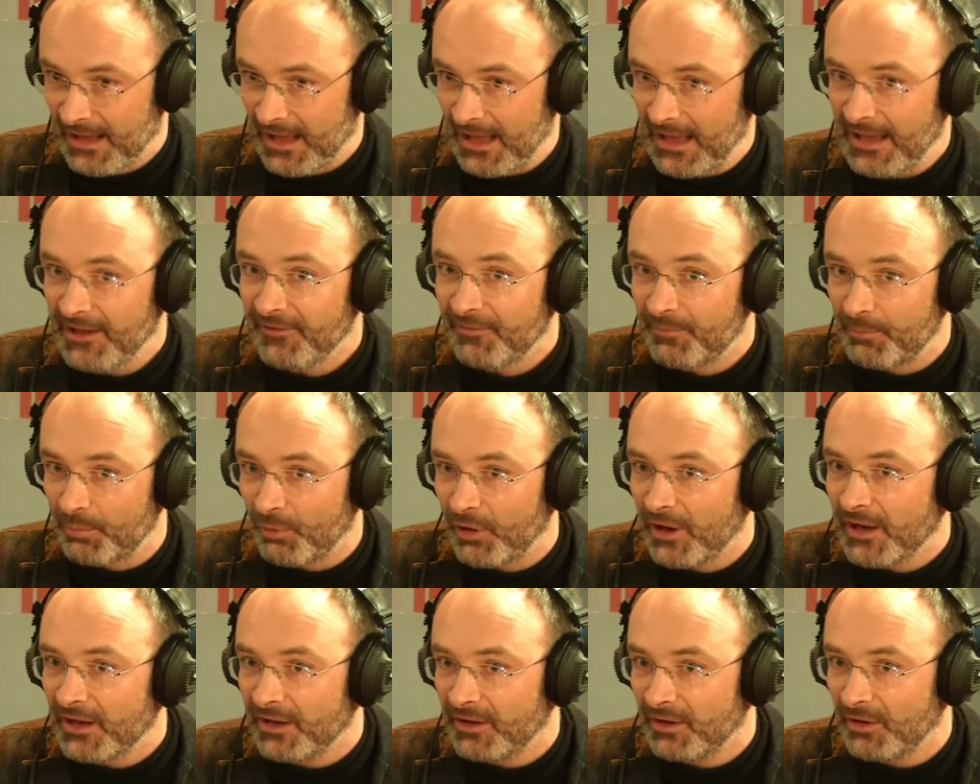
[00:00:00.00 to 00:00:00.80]
If
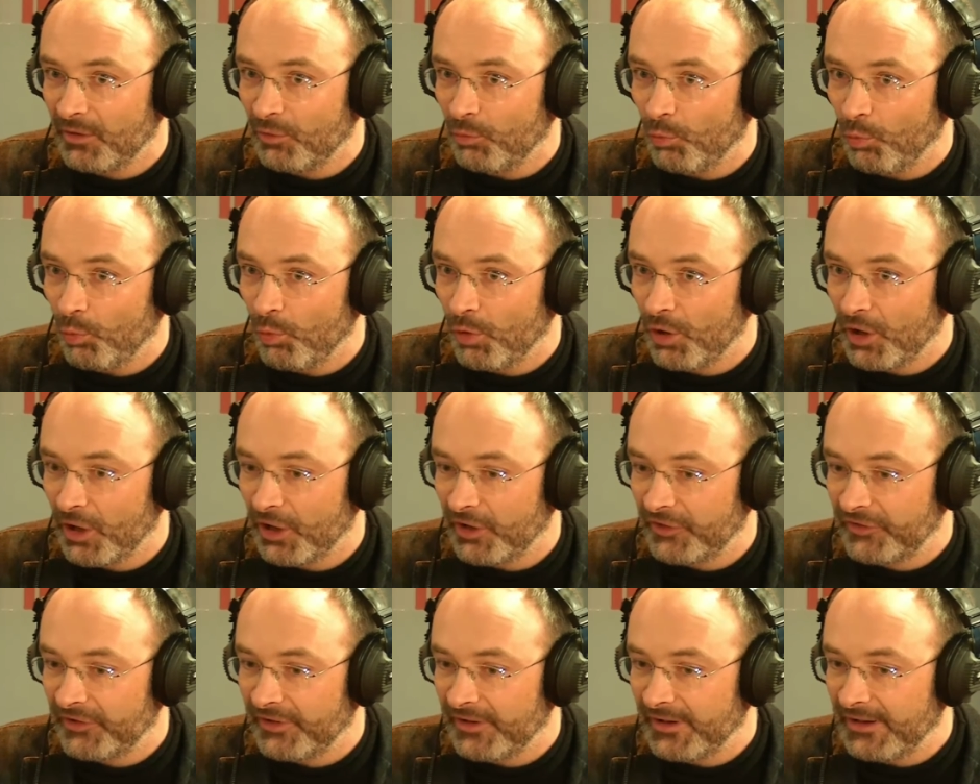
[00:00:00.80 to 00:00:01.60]
Britain
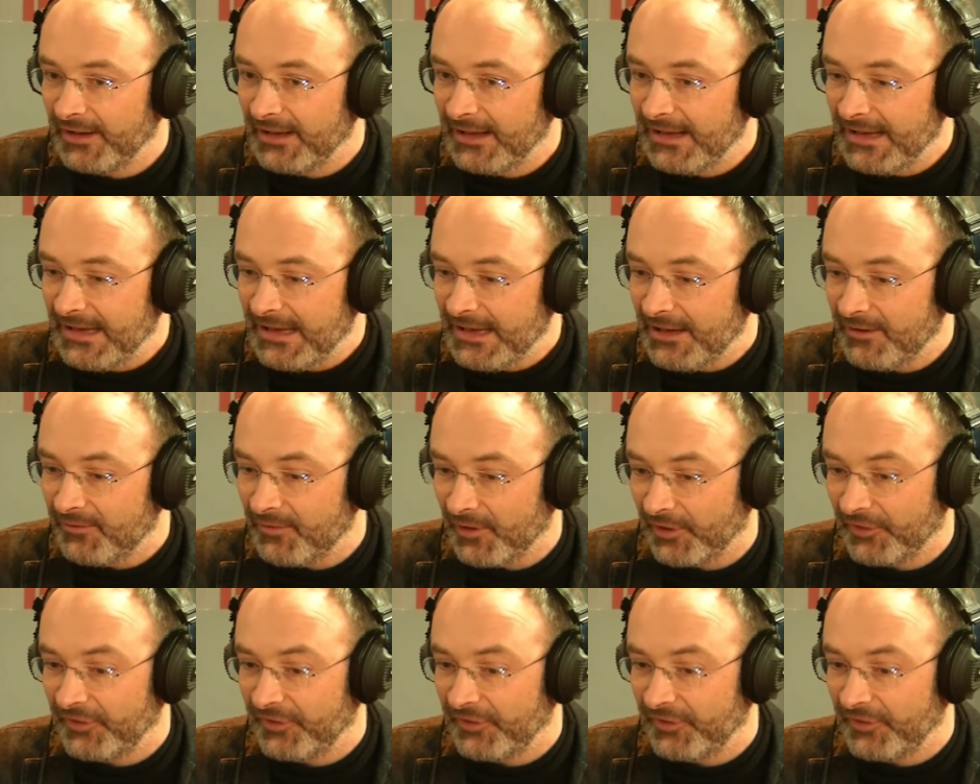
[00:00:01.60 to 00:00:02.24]
were to leave